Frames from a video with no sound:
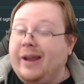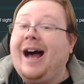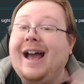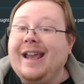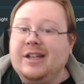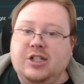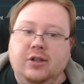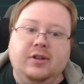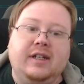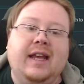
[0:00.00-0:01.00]
high
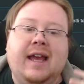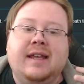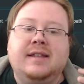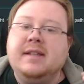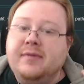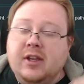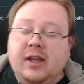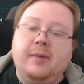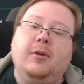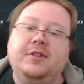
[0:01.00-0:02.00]
agility, as if you can
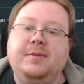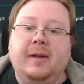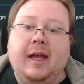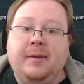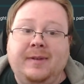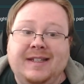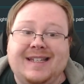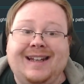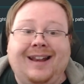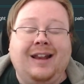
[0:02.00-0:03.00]
get multiple enemies
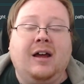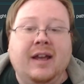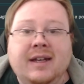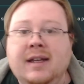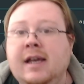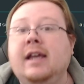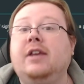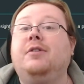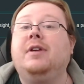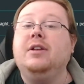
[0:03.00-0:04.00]
in a line,
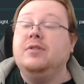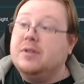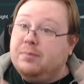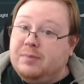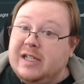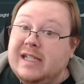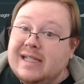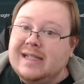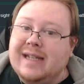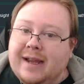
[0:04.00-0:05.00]
you can do some
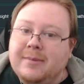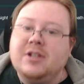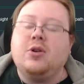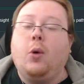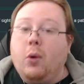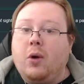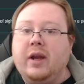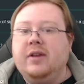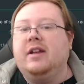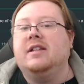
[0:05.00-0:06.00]
decent damage, or
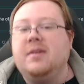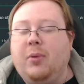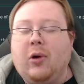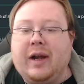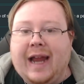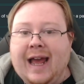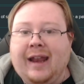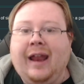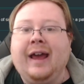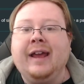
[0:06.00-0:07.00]
you can support an
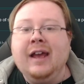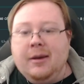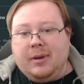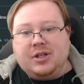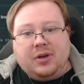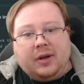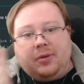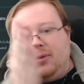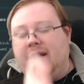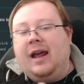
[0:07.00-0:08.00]
ally by shooting
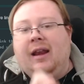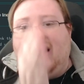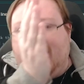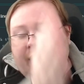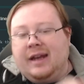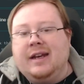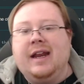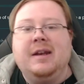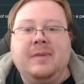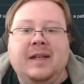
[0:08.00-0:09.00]
through an ally and an
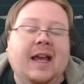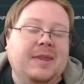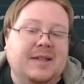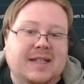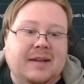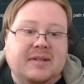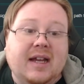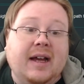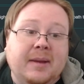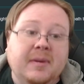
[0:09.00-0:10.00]
enemy at the same
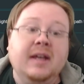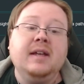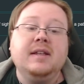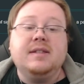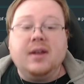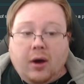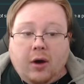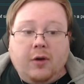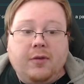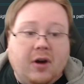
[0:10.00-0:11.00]
time. So
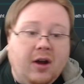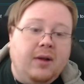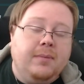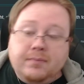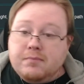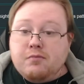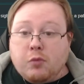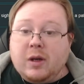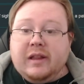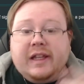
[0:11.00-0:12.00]
overall,
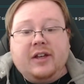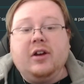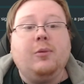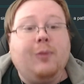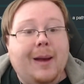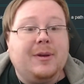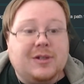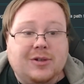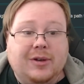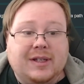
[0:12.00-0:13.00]
really good weapon
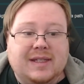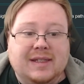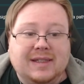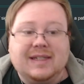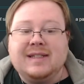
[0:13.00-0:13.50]
choices.